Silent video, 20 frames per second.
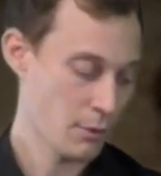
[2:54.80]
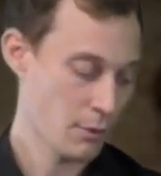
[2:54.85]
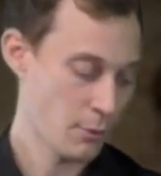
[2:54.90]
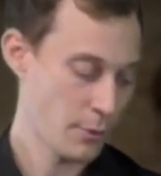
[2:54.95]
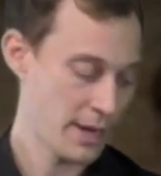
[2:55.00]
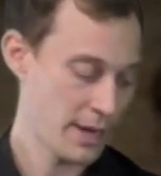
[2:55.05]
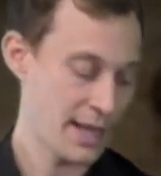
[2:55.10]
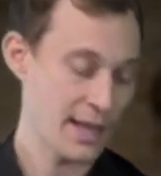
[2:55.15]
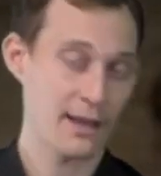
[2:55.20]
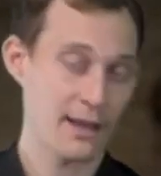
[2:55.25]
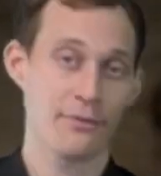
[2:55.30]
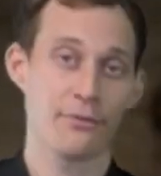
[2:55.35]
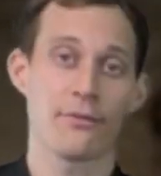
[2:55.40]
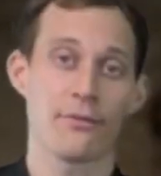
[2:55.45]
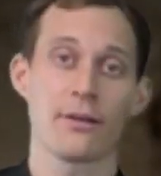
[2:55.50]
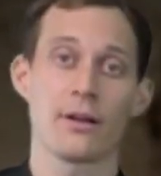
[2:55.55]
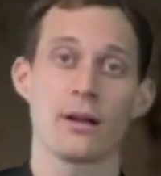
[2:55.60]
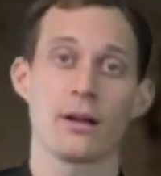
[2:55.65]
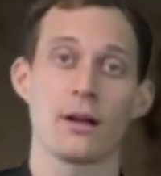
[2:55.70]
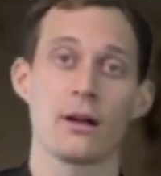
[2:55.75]
we
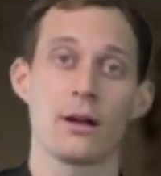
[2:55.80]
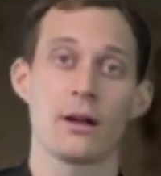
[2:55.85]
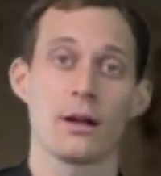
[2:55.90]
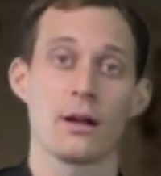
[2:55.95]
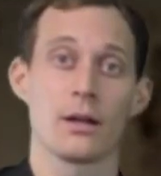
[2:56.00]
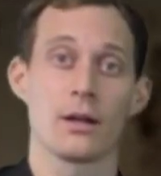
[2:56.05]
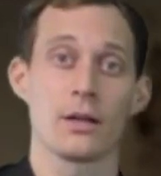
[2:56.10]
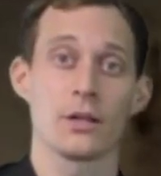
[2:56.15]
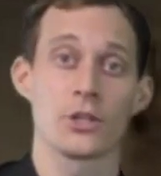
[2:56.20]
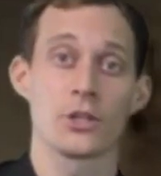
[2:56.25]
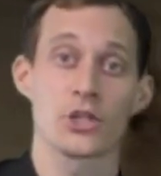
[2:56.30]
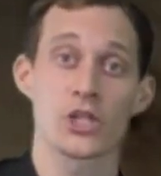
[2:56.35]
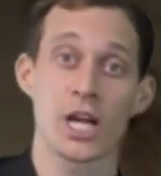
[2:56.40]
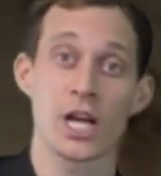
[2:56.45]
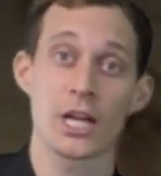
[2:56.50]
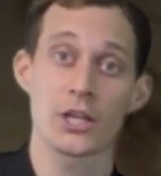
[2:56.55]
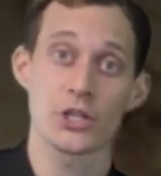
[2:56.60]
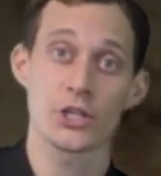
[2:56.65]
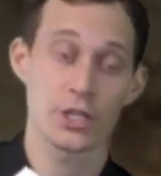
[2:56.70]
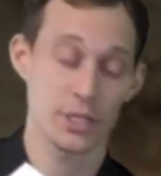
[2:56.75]
have
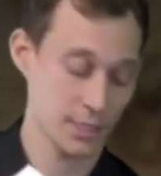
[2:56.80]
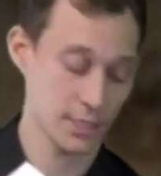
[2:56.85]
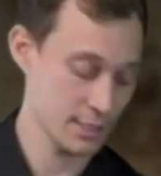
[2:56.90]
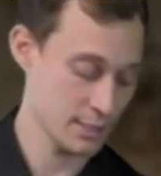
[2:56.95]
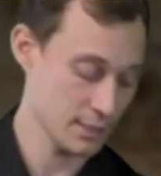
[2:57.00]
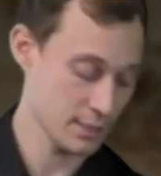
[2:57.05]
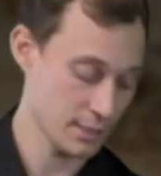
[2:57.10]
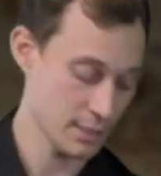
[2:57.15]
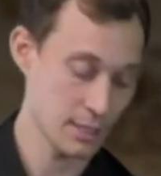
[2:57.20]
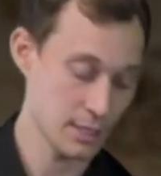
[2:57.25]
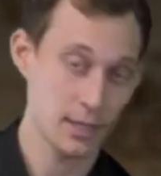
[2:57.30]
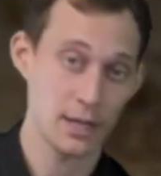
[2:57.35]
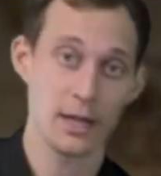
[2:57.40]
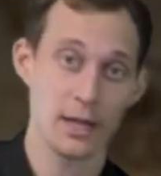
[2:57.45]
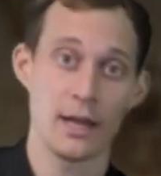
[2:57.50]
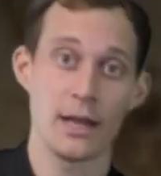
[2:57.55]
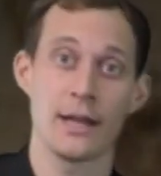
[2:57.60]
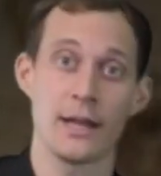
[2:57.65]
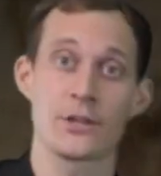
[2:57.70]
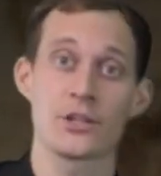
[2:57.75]
chargers
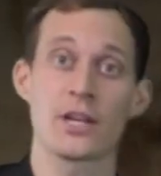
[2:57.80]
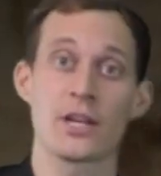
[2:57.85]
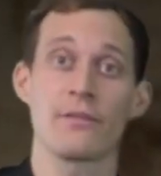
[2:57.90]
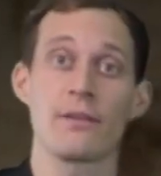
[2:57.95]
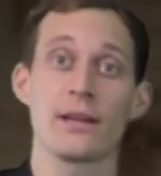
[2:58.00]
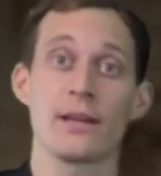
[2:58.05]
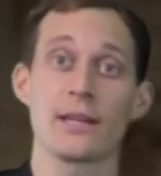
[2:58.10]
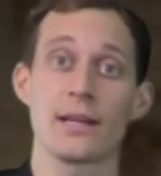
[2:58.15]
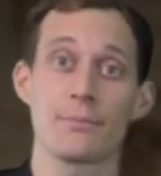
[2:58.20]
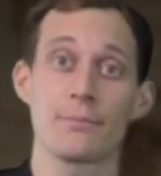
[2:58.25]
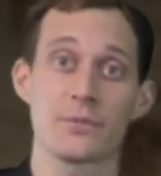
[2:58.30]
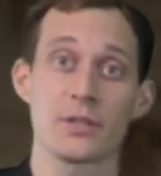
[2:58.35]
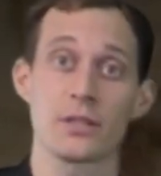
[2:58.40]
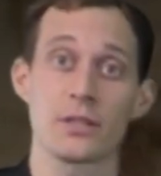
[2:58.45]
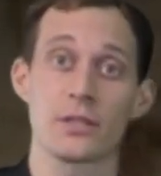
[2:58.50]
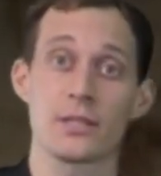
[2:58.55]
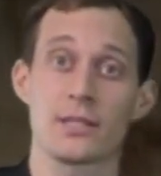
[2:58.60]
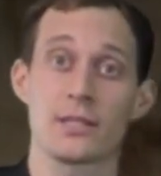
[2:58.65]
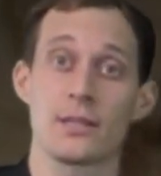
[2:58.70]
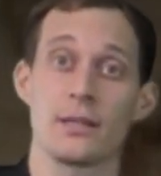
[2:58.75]
and travel
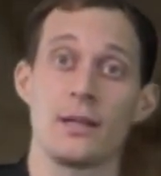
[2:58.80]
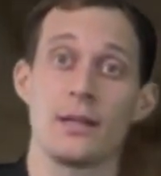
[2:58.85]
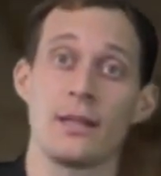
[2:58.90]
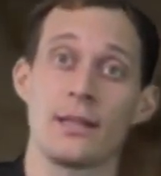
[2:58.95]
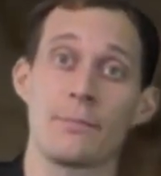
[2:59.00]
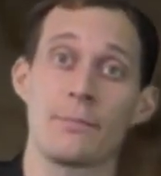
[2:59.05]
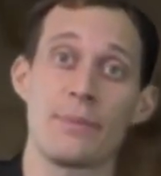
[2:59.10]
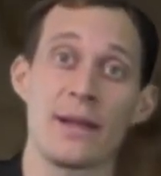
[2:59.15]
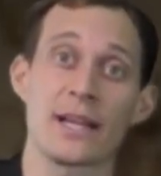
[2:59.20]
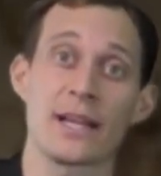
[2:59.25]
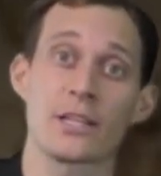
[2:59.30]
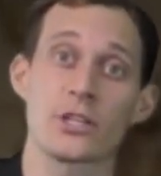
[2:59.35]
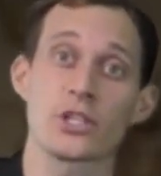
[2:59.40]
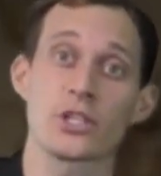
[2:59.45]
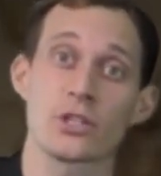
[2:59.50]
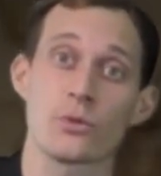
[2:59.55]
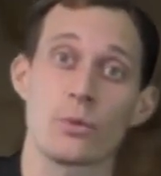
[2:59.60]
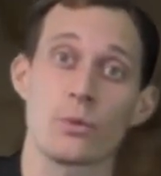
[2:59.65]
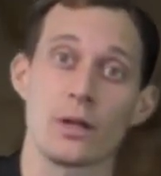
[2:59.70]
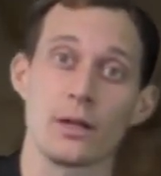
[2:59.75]
adapters in the package
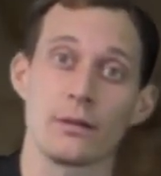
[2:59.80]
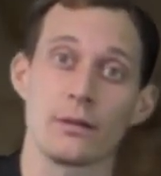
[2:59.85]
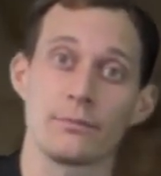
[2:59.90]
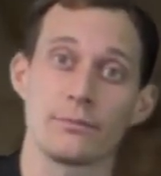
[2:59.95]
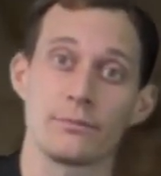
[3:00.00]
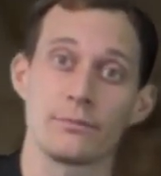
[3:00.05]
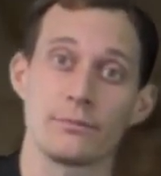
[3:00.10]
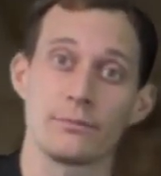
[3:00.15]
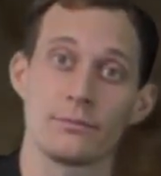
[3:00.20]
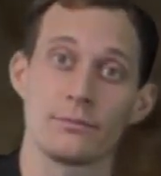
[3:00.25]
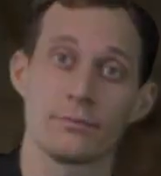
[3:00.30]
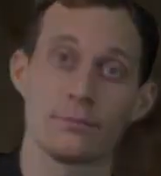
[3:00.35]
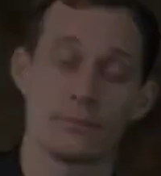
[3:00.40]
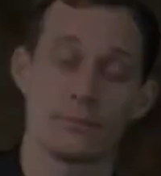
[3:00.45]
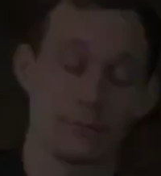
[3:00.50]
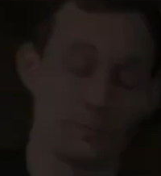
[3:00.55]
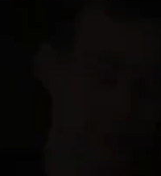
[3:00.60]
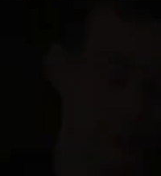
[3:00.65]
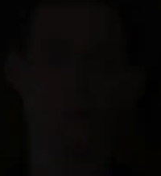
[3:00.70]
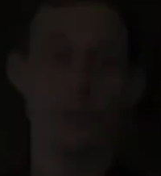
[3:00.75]
as well.
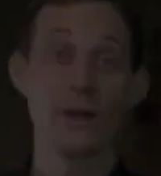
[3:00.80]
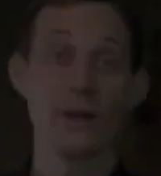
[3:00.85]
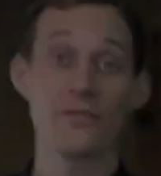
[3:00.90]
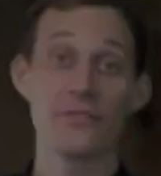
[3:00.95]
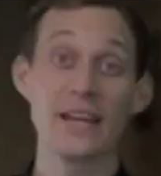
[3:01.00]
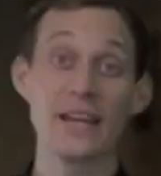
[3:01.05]
We have